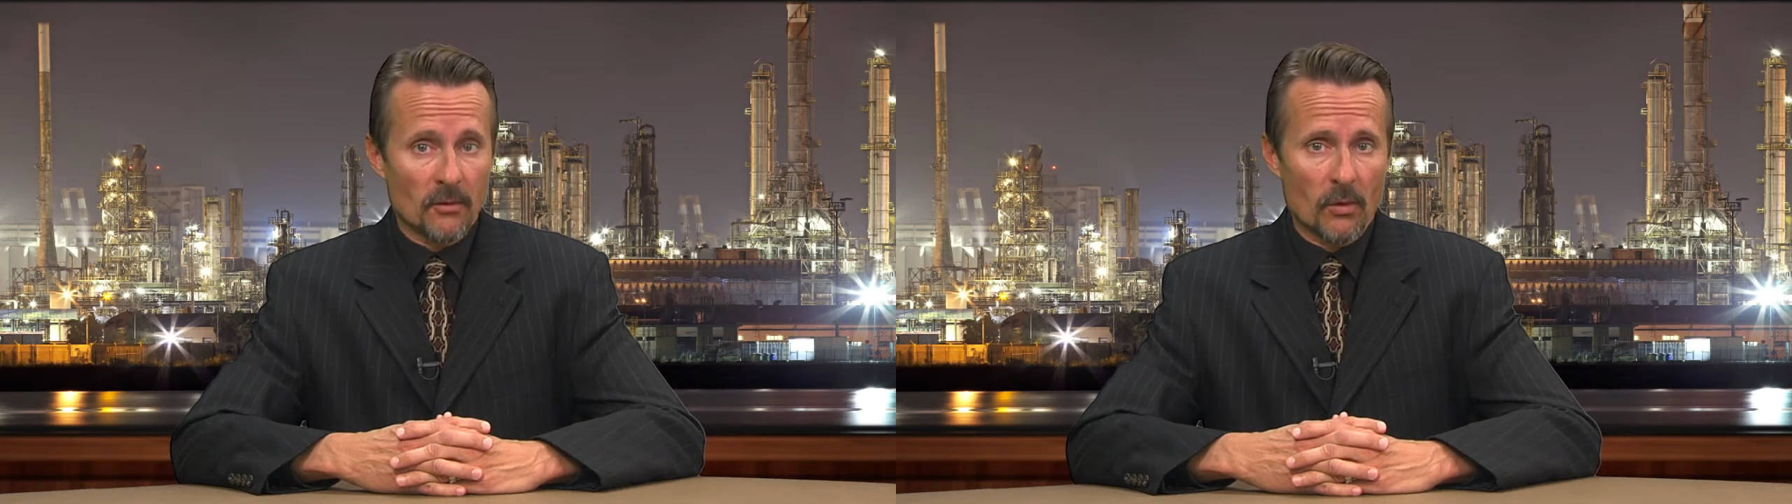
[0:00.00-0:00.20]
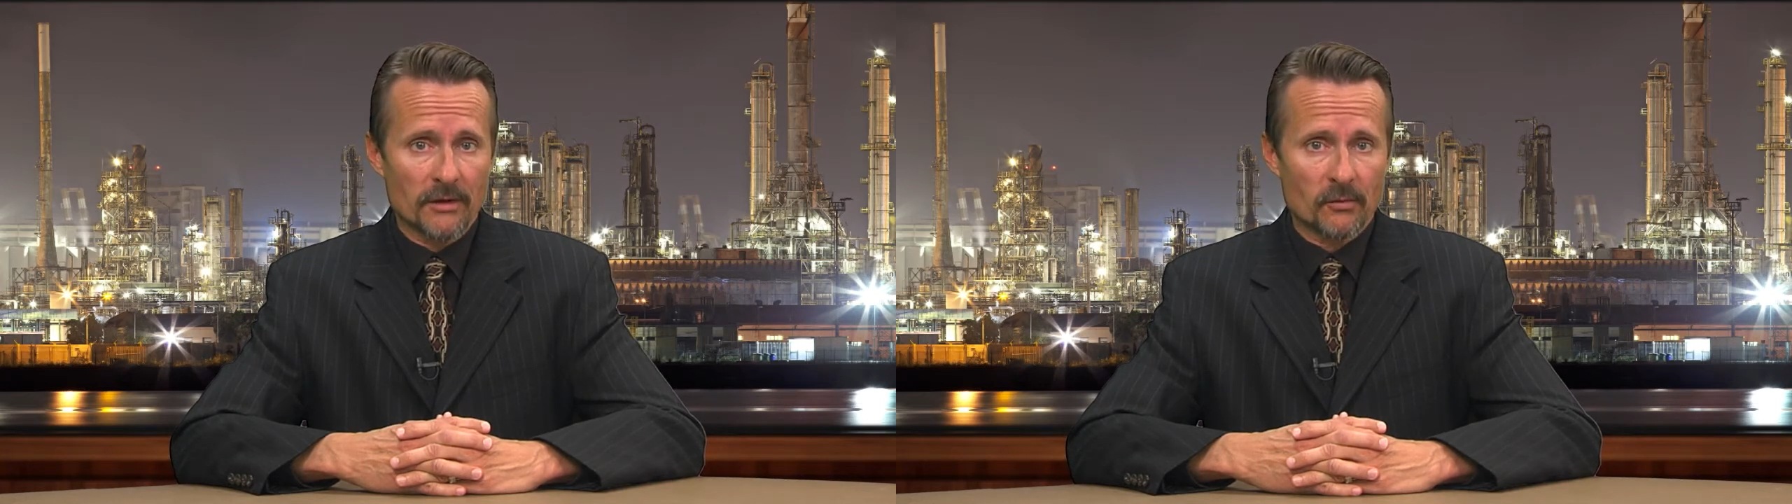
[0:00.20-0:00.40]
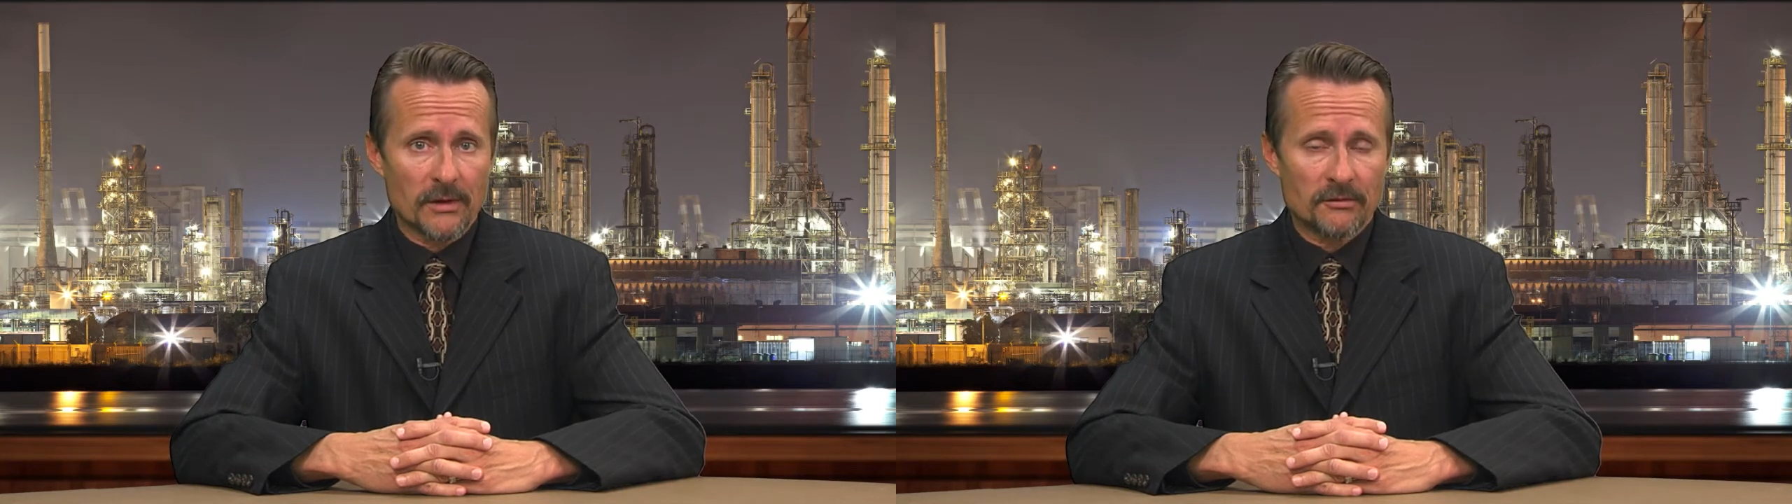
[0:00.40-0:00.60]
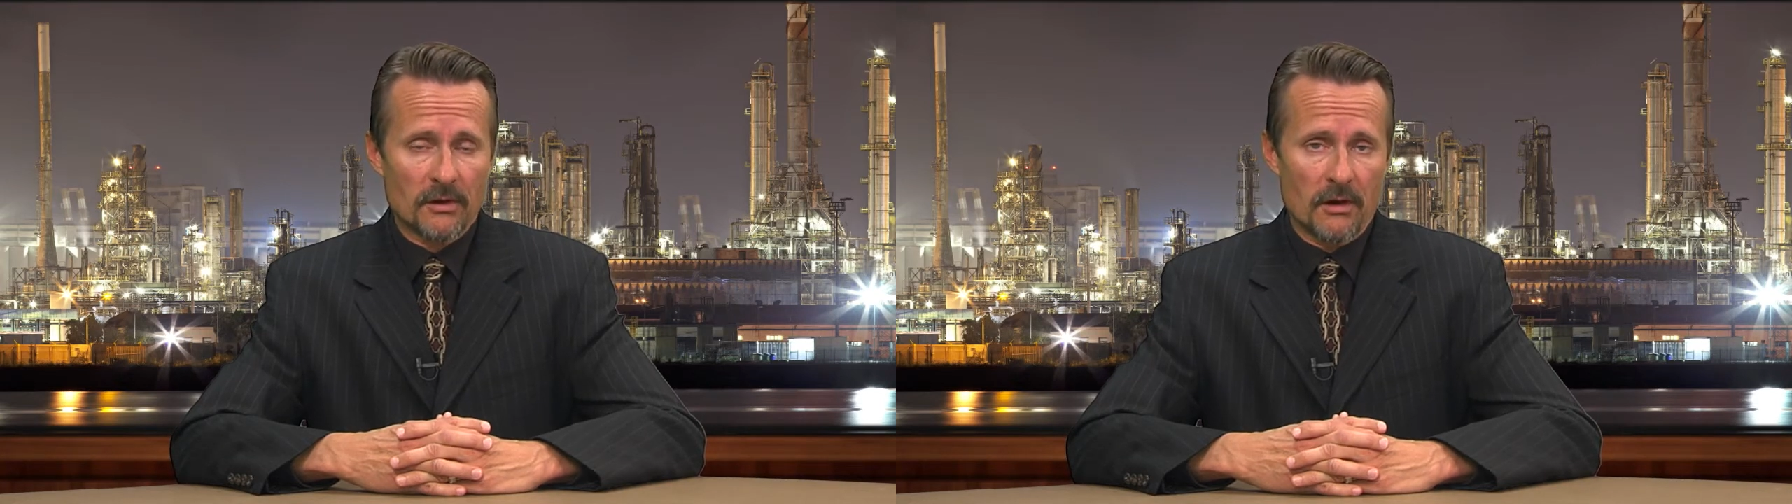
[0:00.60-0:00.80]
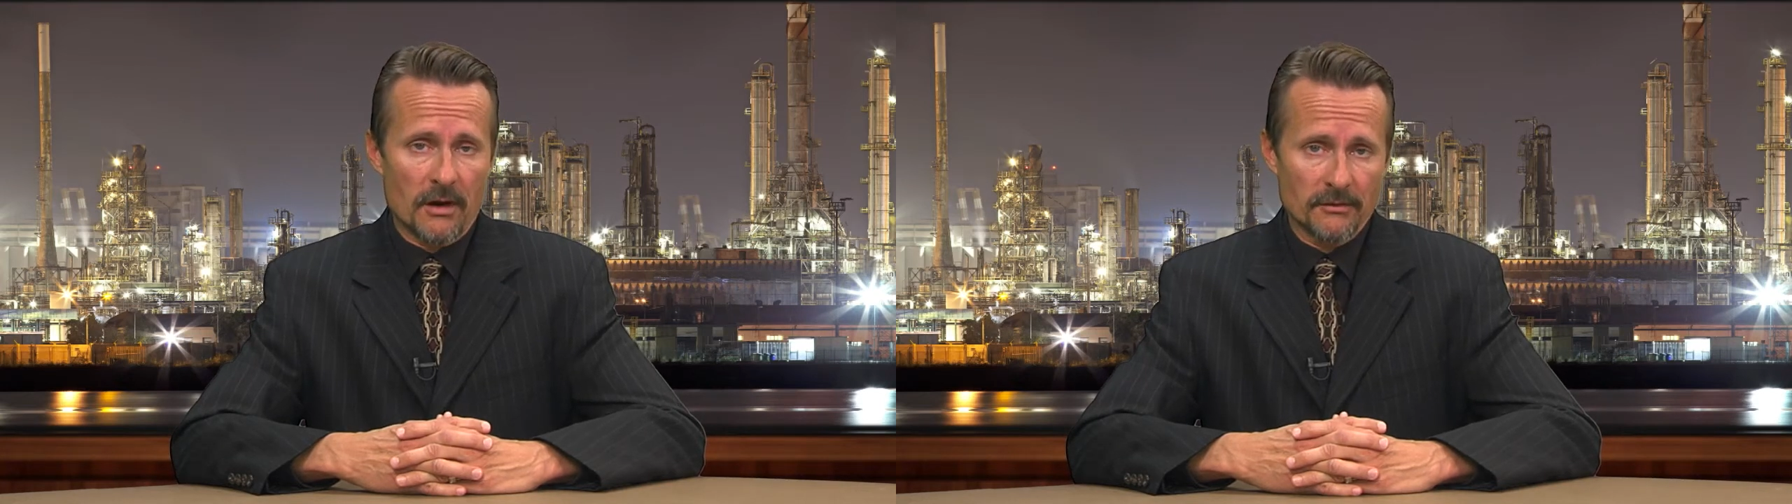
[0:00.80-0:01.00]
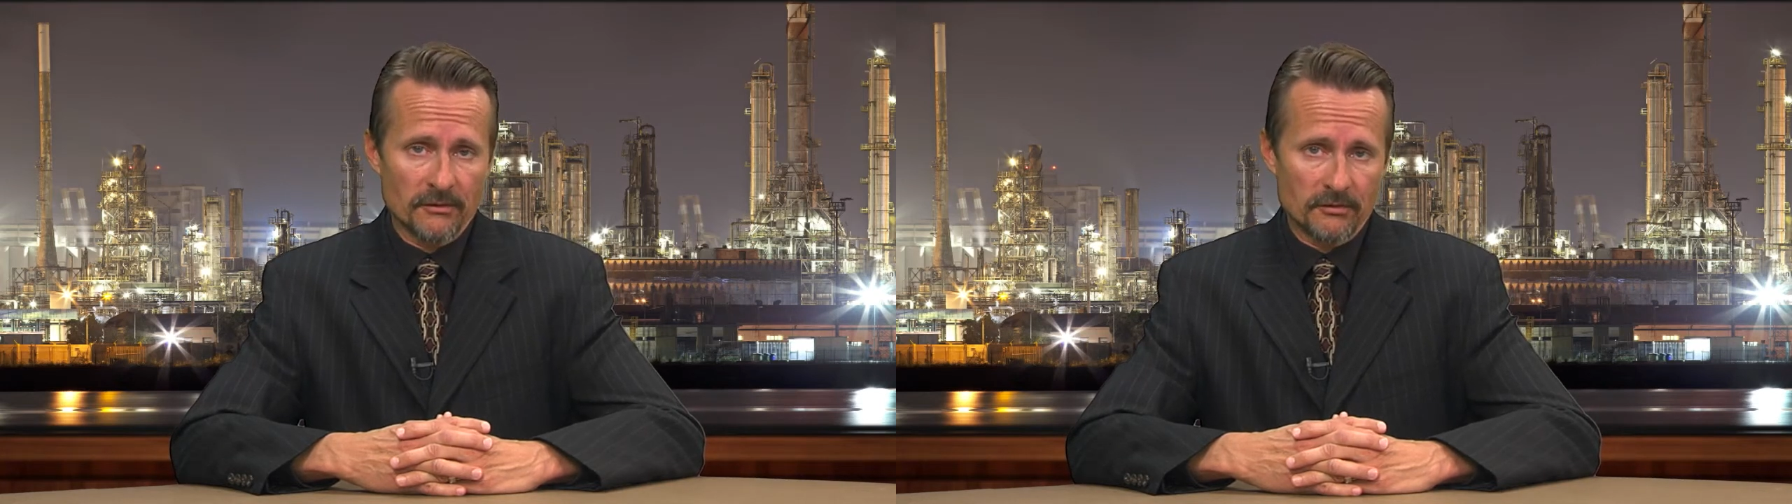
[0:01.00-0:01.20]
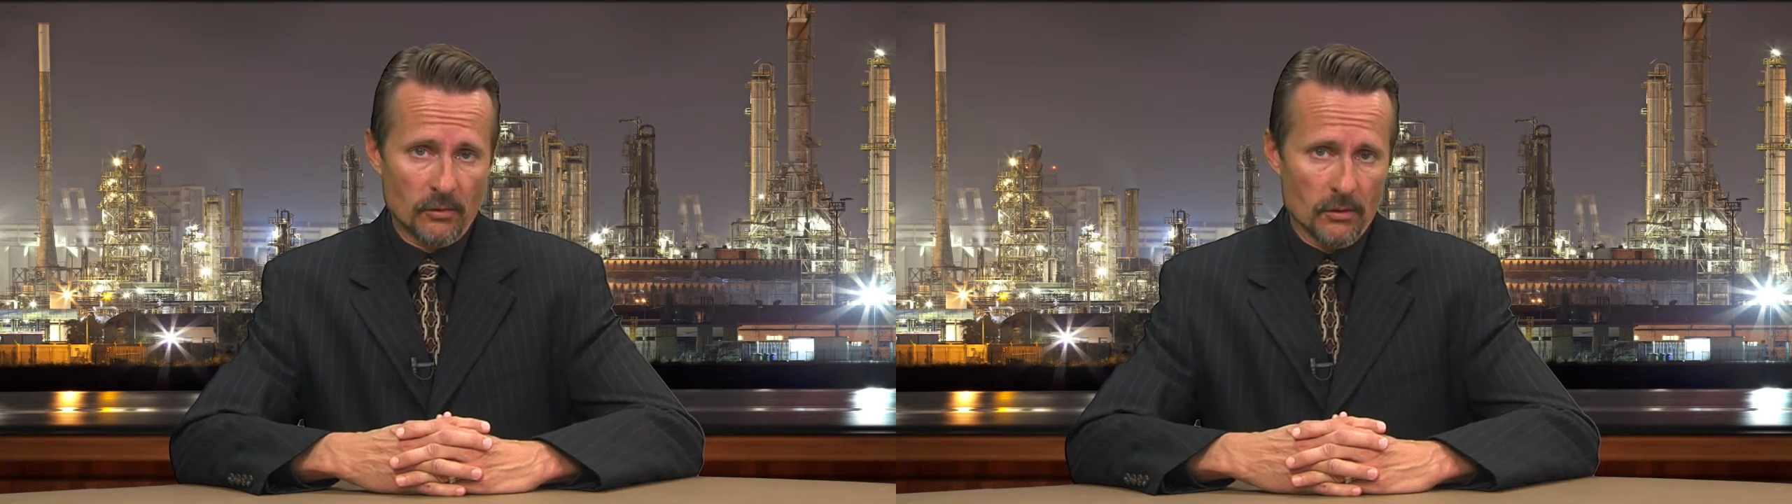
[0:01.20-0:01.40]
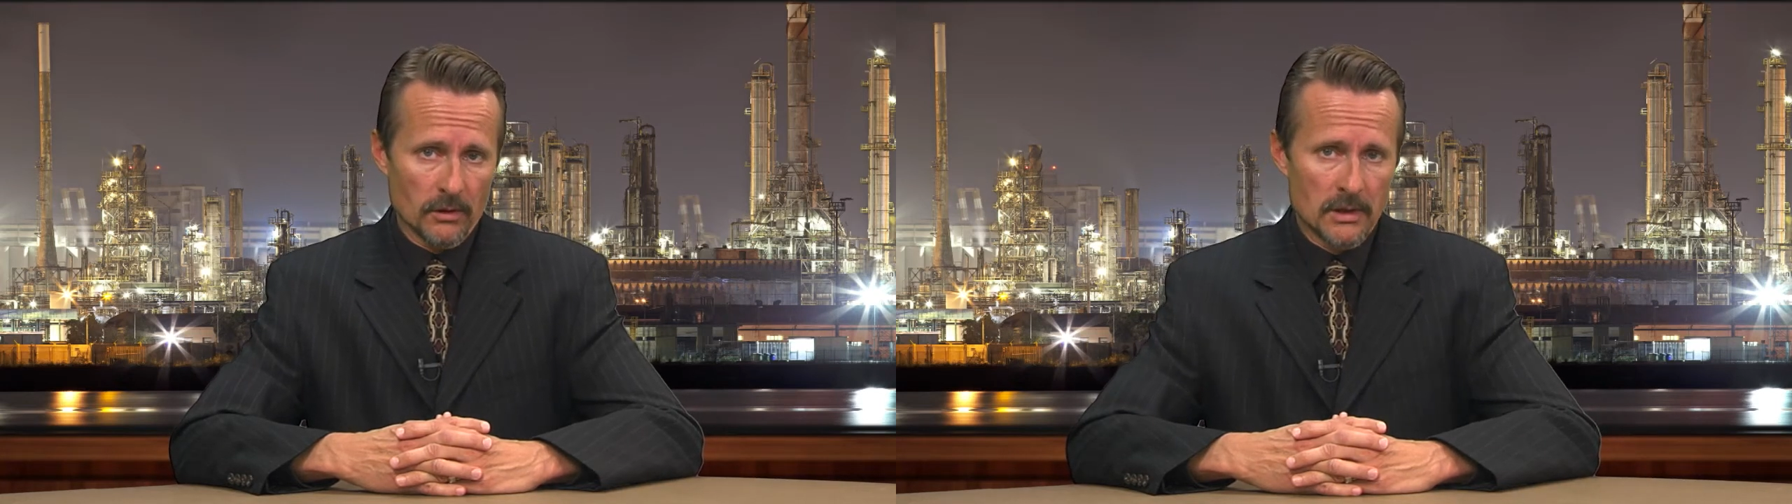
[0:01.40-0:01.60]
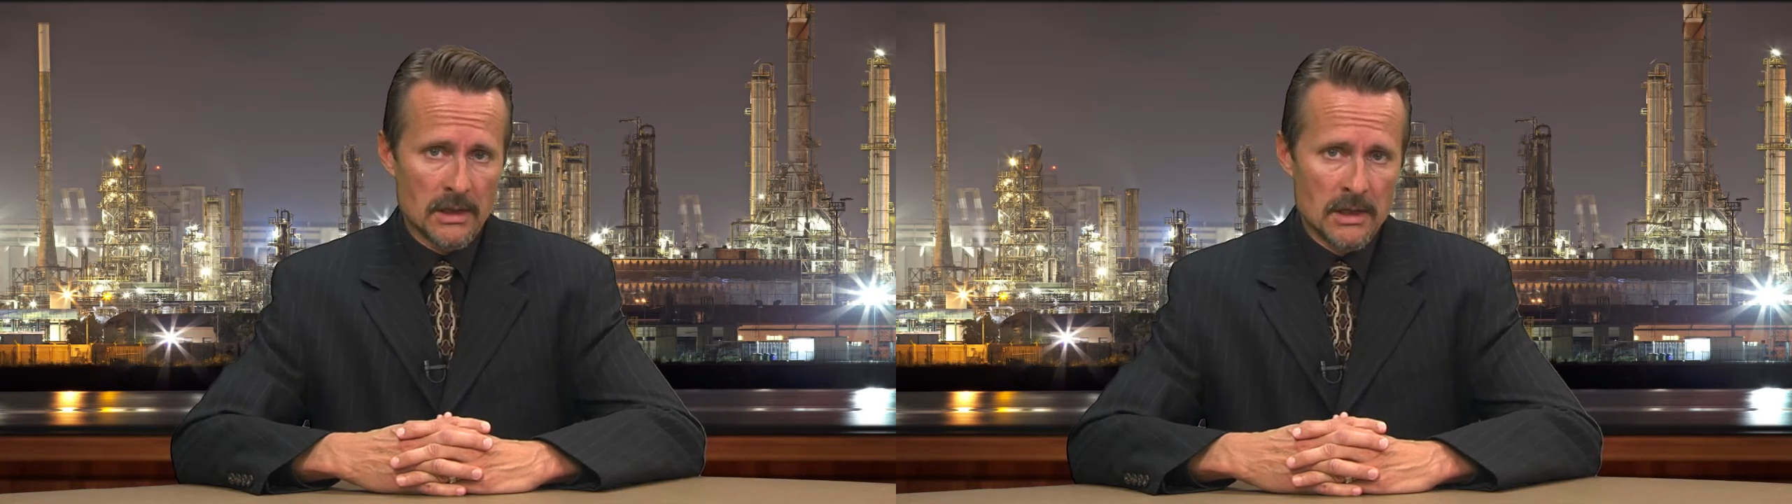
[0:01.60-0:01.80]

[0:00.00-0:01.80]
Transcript: the ones we saw on this tour.